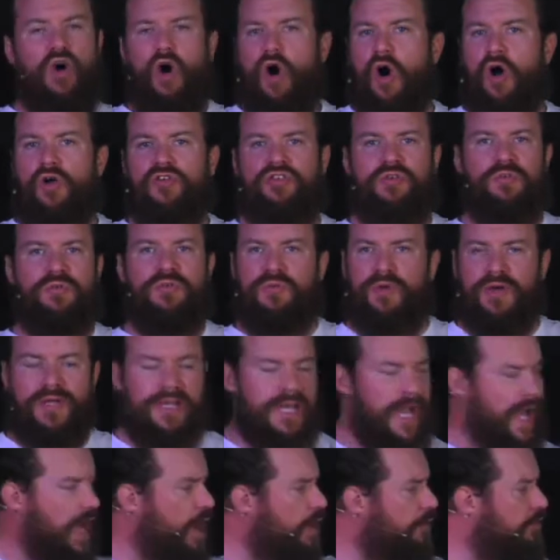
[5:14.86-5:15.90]
call someone to
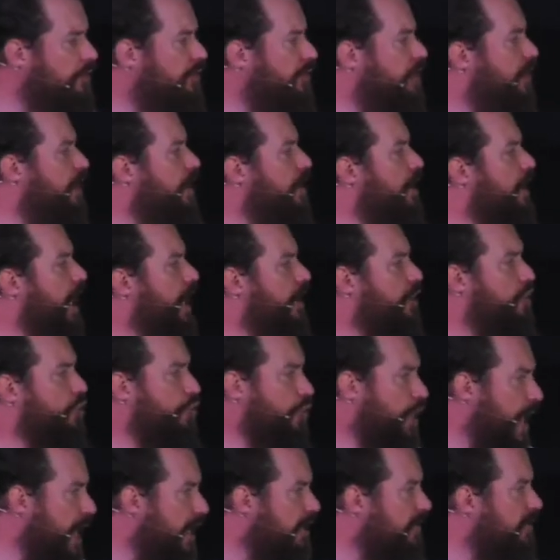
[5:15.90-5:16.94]
account,
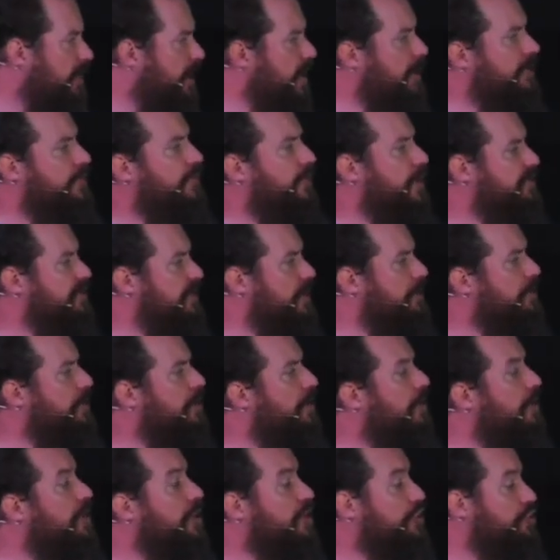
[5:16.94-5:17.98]
correcting, very
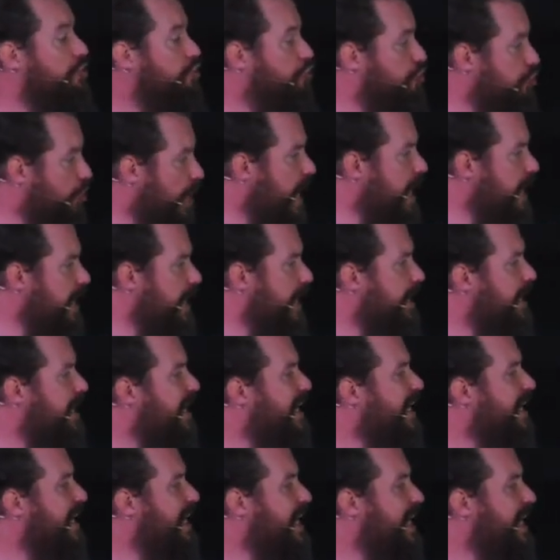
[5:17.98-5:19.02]
similar, training
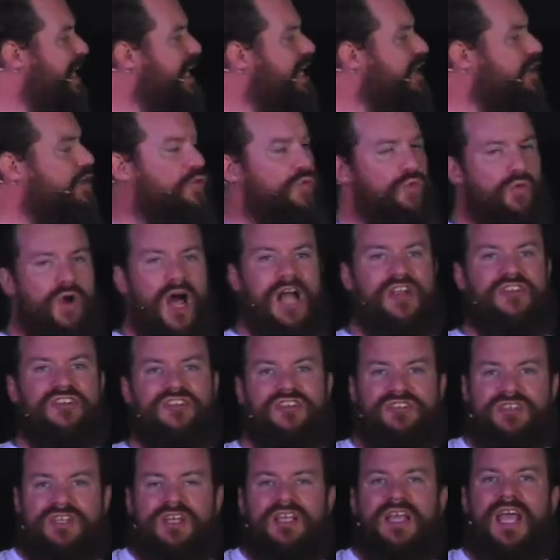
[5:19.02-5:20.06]
in
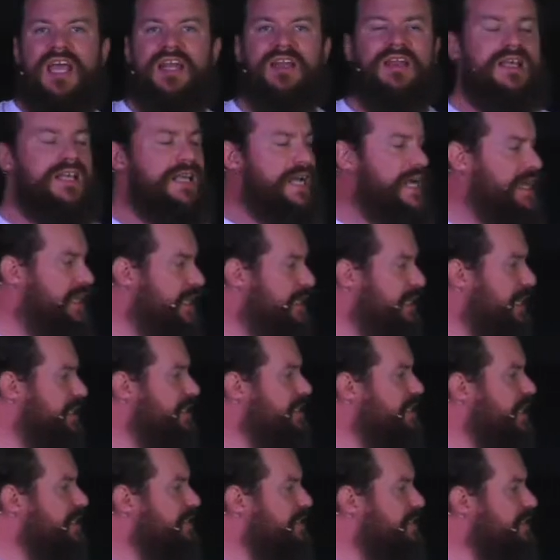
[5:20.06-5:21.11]
righteousness. And again,
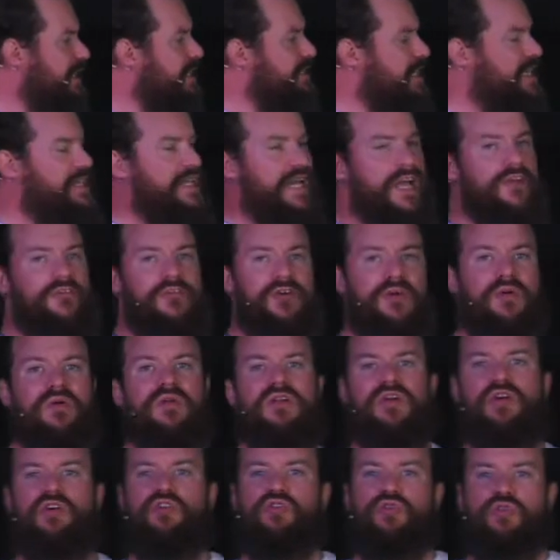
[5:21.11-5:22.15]
it's this idea that if we
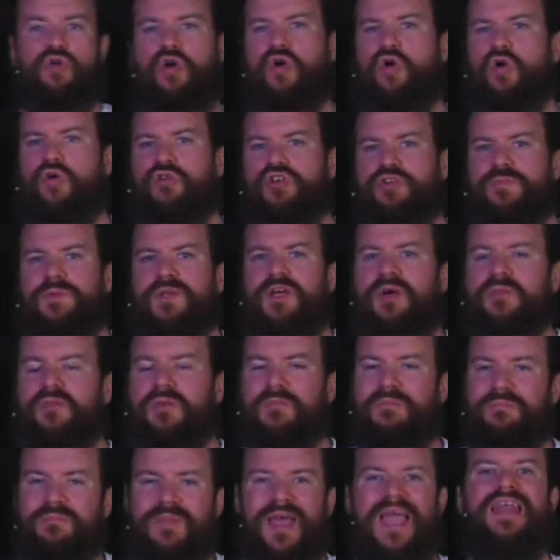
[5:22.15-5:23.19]
want to grow to
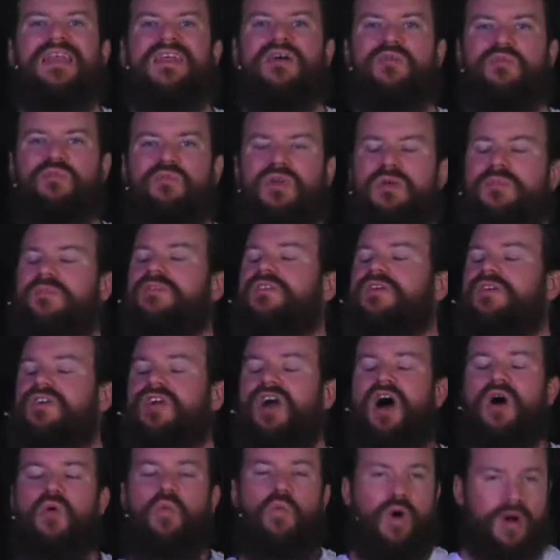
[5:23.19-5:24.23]
become the men and women
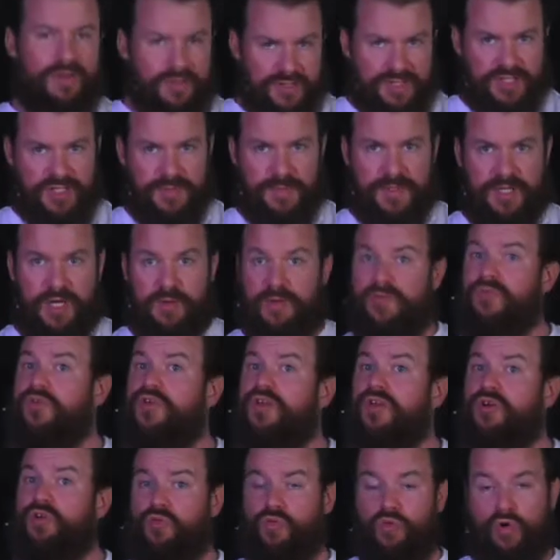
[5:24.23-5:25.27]
that God wants us to become, if
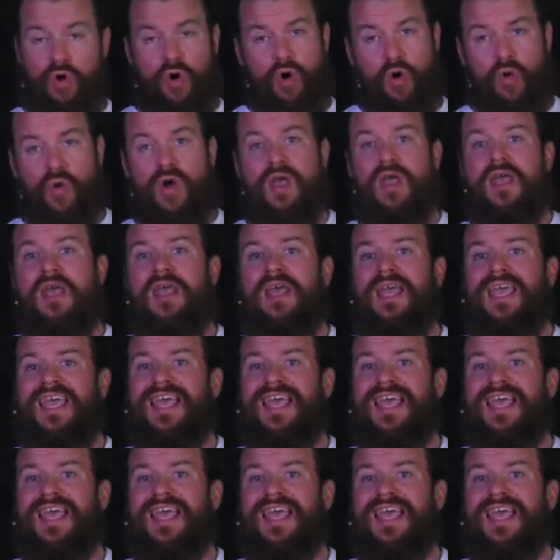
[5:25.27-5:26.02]
we want to grow